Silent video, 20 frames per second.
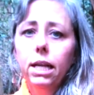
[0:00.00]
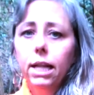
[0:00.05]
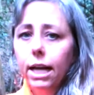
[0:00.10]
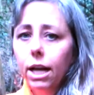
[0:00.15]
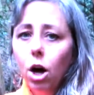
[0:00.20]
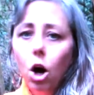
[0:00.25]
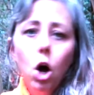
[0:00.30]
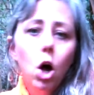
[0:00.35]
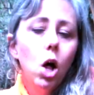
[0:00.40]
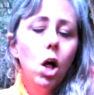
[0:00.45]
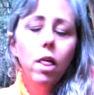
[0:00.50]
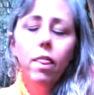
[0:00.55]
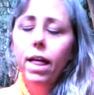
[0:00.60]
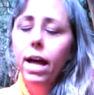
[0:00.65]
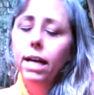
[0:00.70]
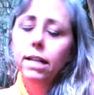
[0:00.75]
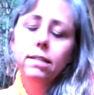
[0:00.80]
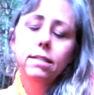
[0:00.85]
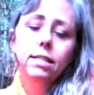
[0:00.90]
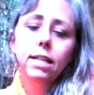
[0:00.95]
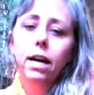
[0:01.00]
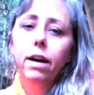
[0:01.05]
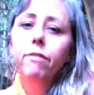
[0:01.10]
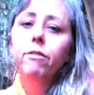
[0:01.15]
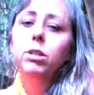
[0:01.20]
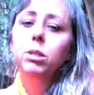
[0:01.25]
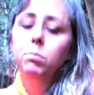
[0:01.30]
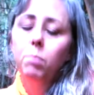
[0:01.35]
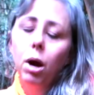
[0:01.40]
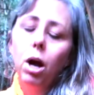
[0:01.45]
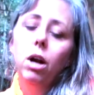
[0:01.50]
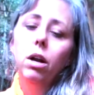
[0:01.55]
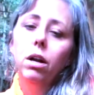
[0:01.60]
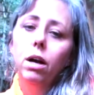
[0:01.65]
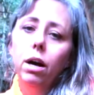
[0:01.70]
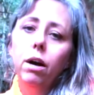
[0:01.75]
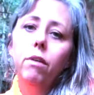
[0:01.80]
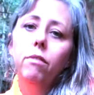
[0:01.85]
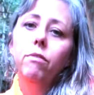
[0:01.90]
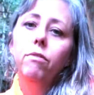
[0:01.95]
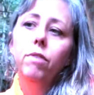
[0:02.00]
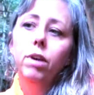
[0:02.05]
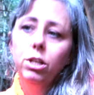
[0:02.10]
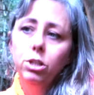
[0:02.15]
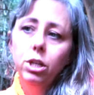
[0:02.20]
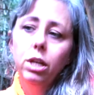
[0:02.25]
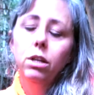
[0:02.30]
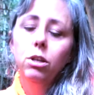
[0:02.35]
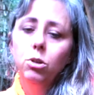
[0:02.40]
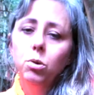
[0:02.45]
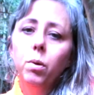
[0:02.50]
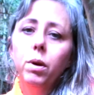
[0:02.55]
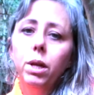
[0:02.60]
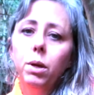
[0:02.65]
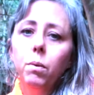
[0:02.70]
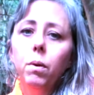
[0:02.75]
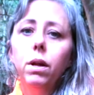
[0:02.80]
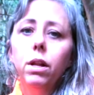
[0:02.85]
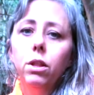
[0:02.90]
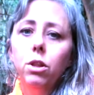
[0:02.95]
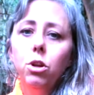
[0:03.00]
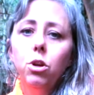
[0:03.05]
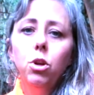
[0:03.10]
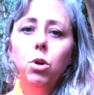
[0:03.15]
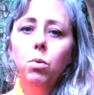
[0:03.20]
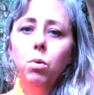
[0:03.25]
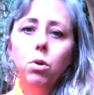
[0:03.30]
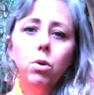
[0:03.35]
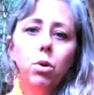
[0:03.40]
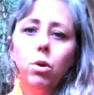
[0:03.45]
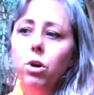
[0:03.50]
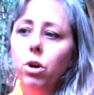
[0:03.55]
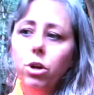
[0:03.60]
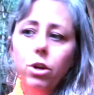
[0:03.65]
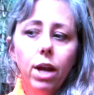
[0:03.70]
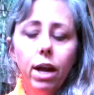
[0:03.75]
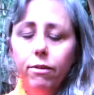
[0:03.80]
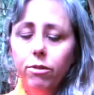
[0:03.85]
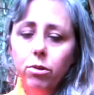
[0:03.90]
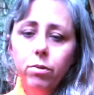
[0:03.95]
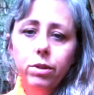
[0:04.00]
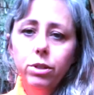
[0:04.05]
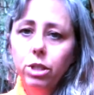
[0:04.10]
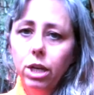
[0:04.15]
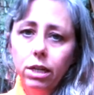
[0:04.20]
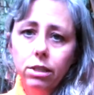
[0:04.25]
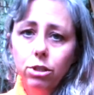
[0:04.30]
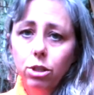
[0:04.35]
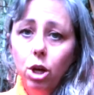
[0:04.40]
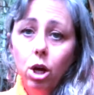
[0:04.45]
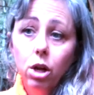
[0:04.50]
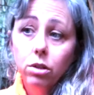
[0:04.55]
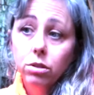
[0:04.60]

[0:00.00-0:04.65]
like all that stuff is part of Agenda 21 and the New World Order, and you have to reject it all.